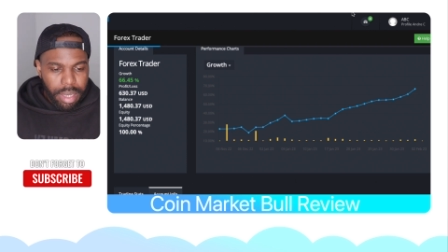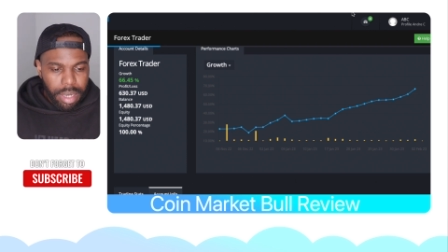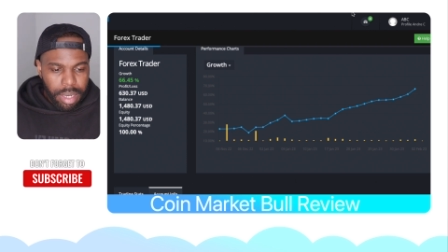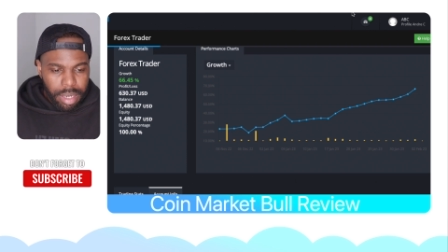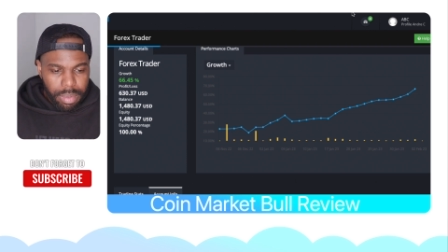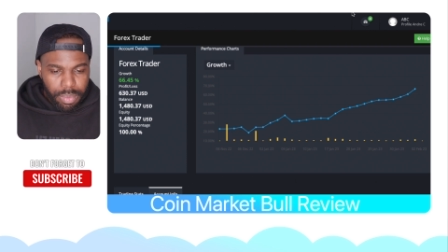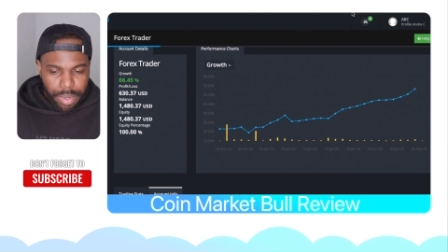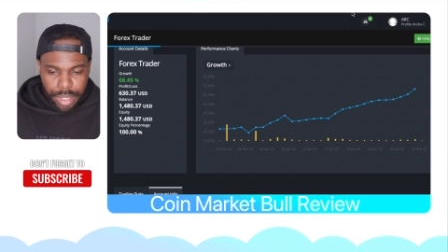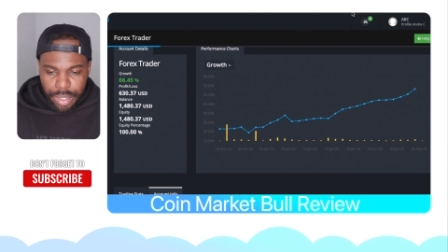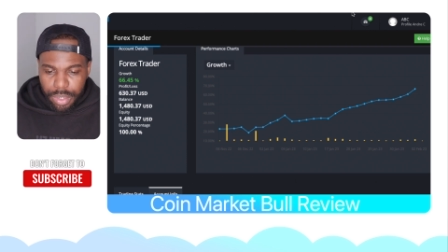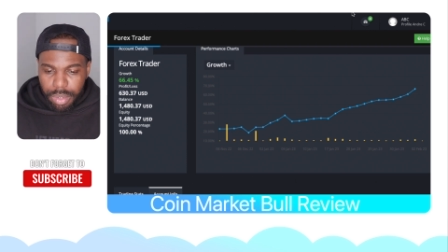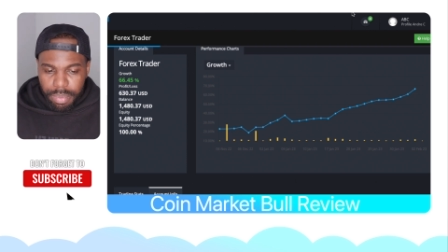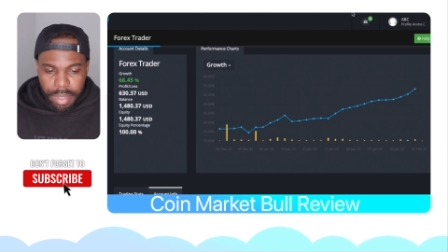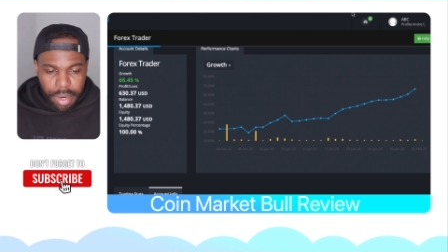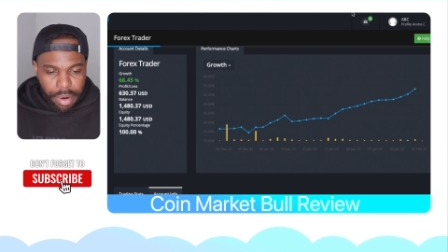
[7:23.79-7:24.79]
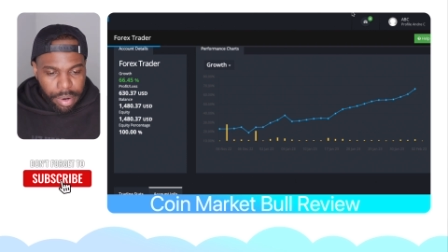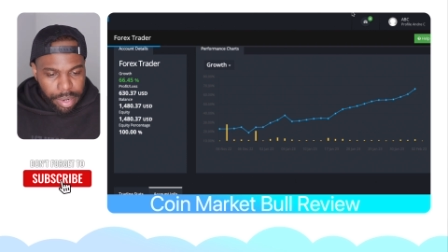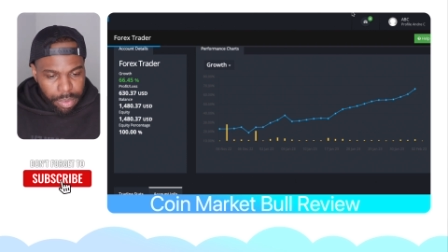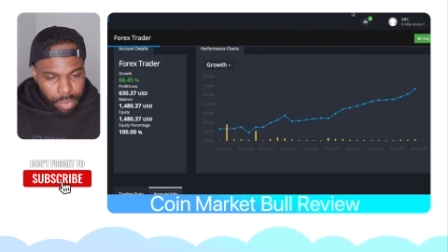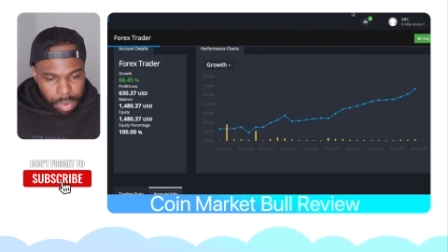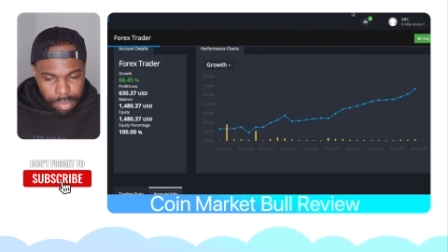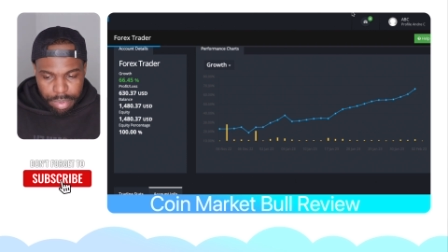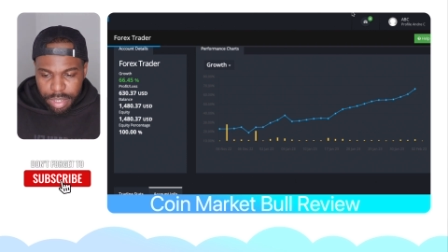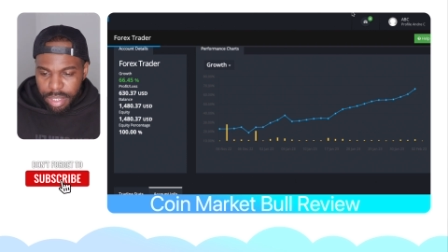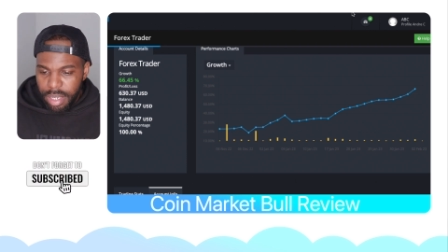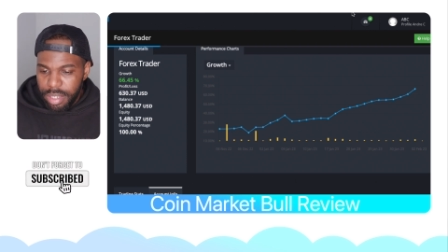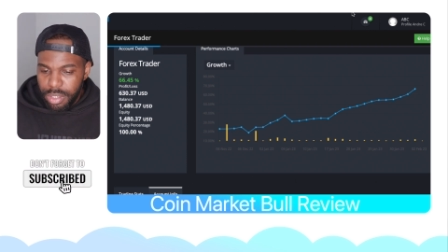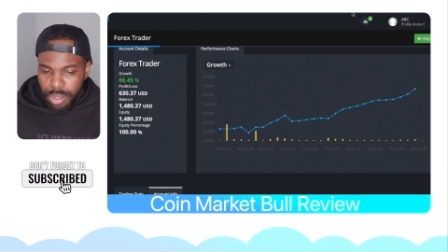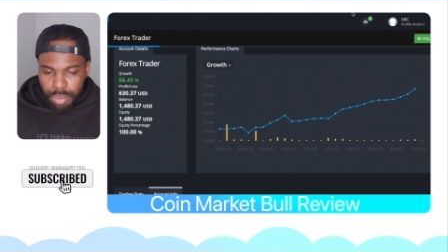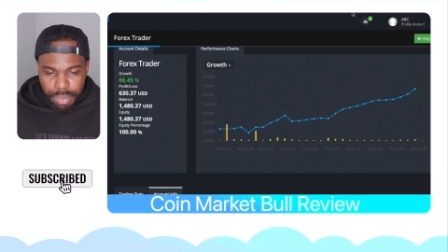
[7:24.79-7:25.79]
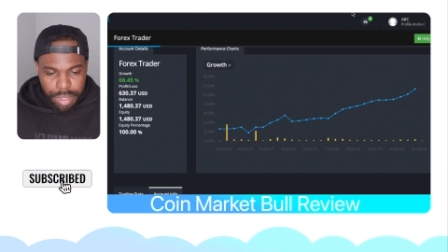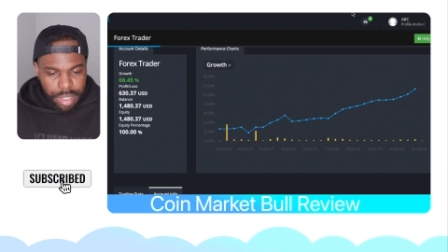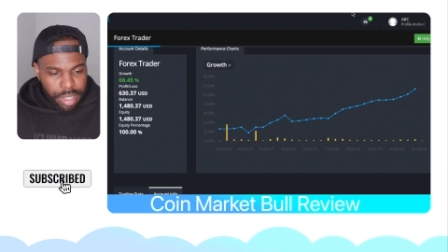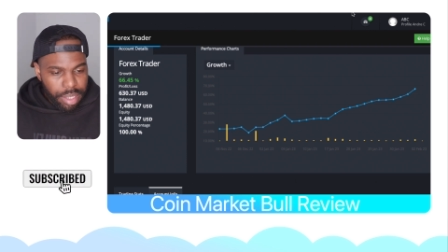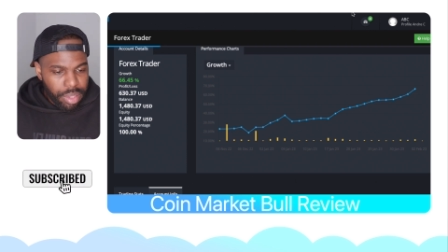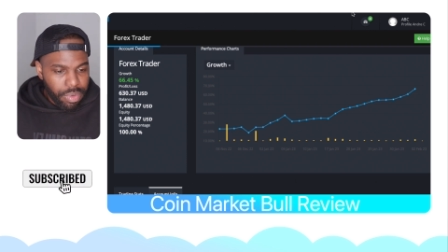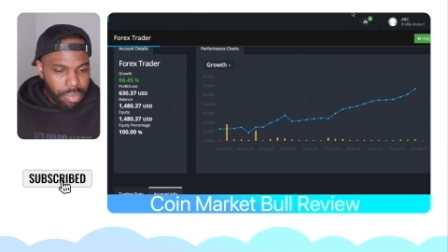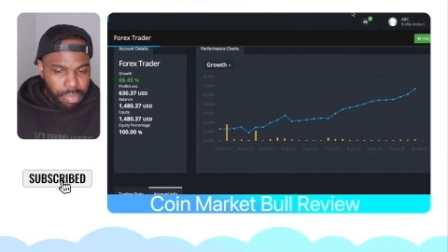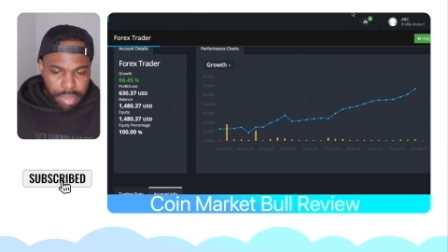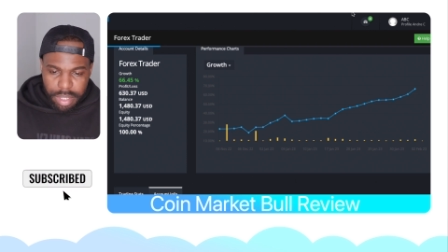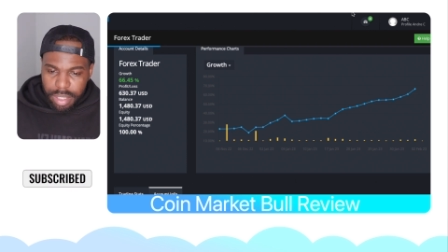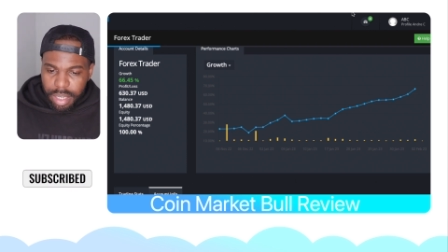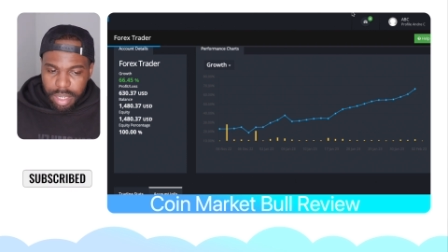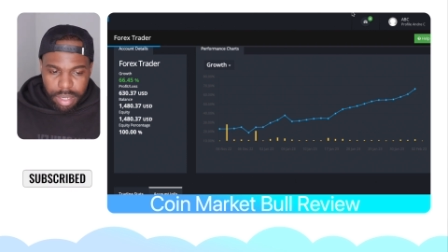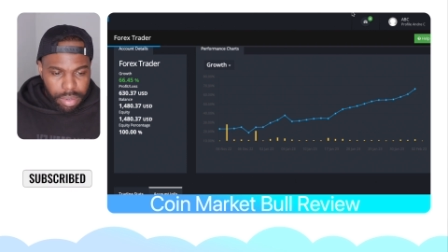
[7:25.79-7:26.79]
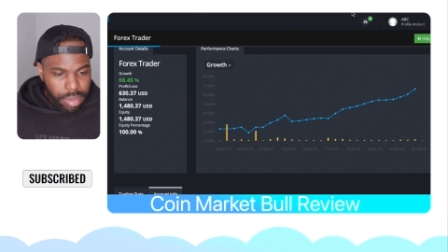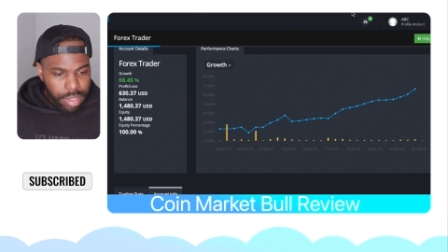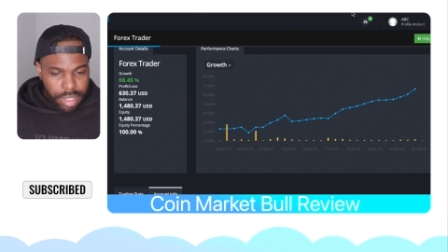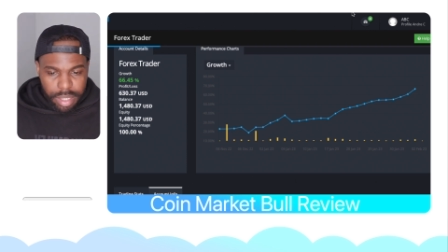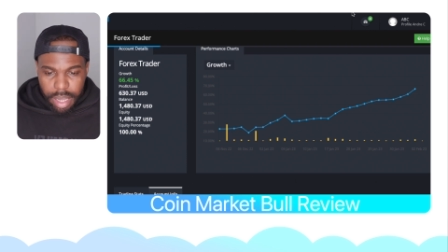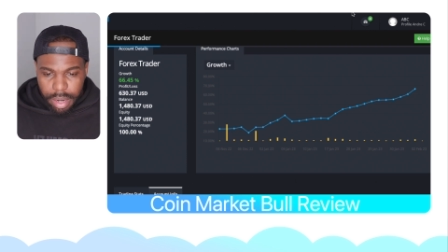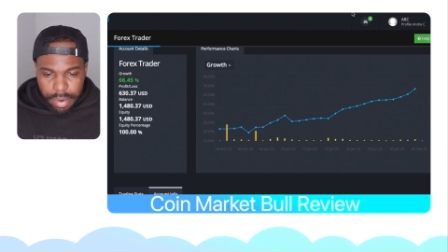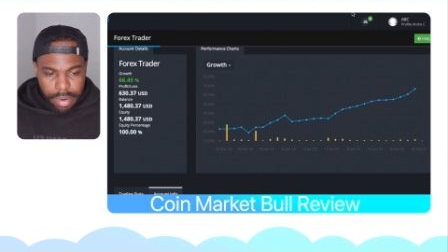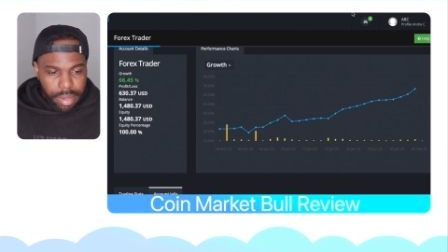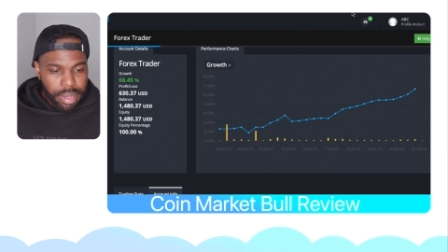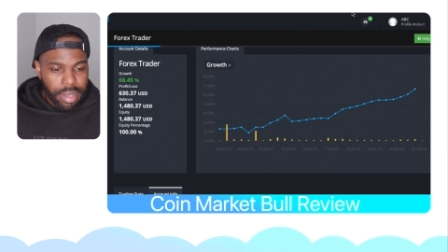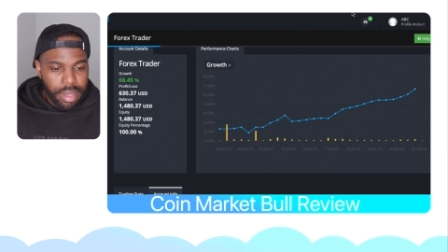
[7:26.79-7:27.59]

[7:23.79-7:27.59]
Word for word: um, where you can be earning one percent, two percent, three percent, or et cetera.